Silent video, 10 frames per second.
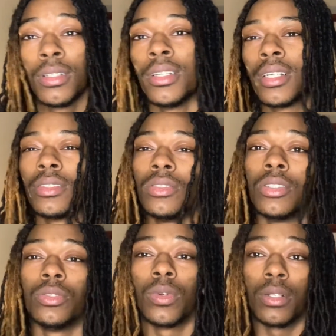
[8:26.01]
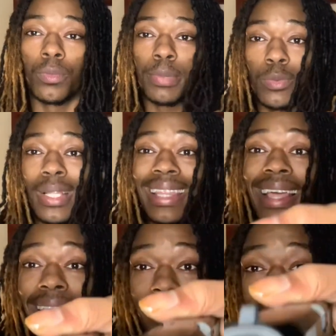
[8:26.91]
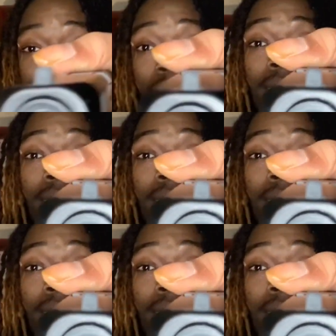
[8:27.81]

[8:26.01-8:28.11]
because you know you want to be relaxed